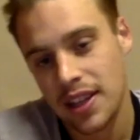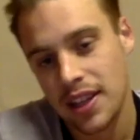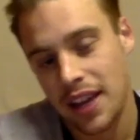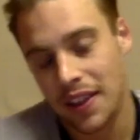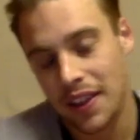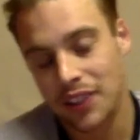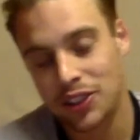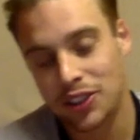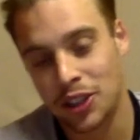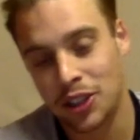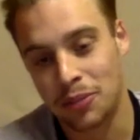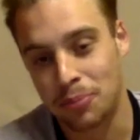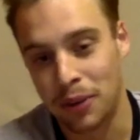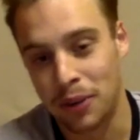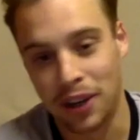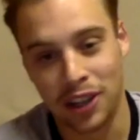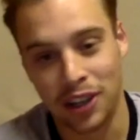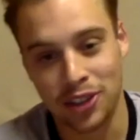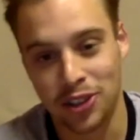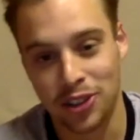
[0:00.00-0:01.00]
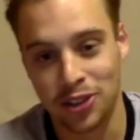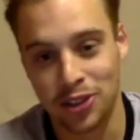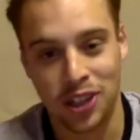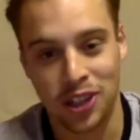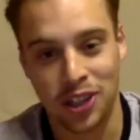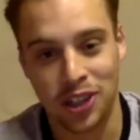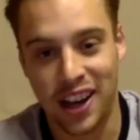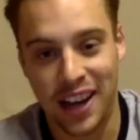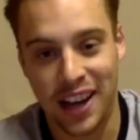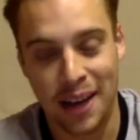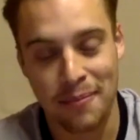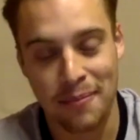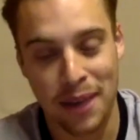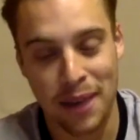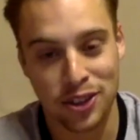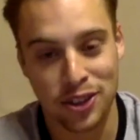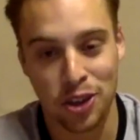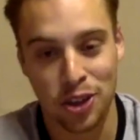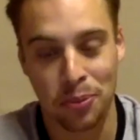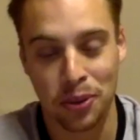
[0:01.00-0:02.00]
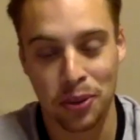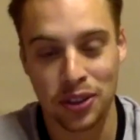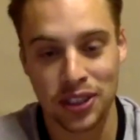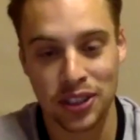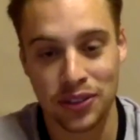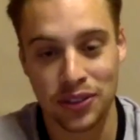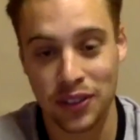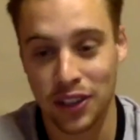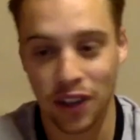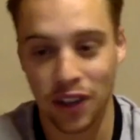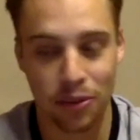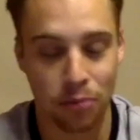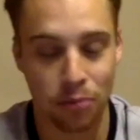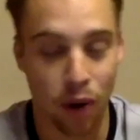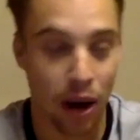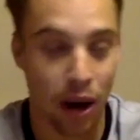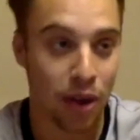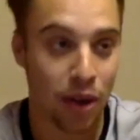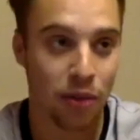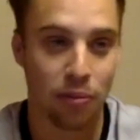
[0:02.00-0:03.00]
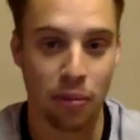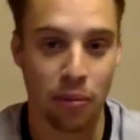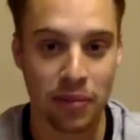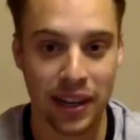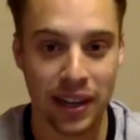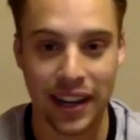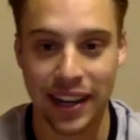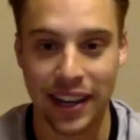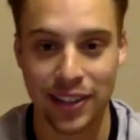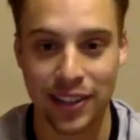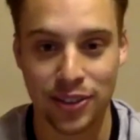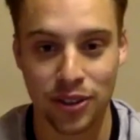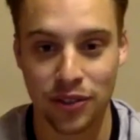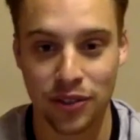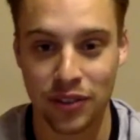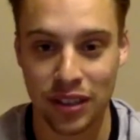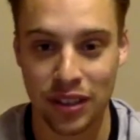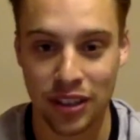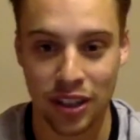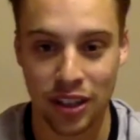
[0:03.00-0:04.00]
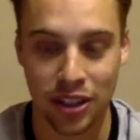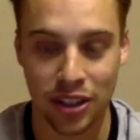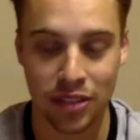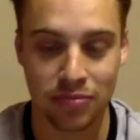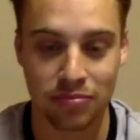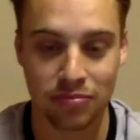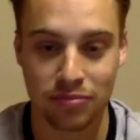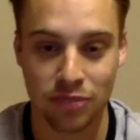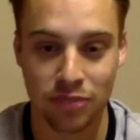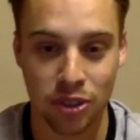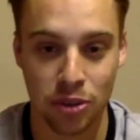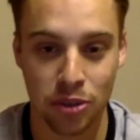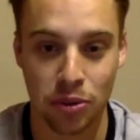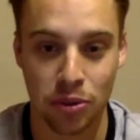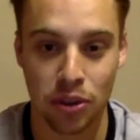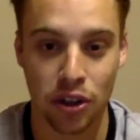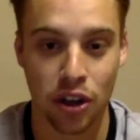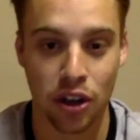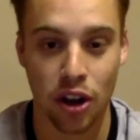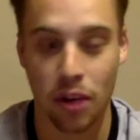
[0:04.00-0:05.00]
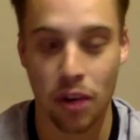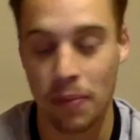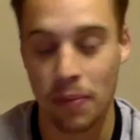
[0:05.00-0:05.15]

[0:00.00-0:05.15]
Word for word: And that's going to bring us on to like our main topic of this video. Why you probably clicked on the video, you want to know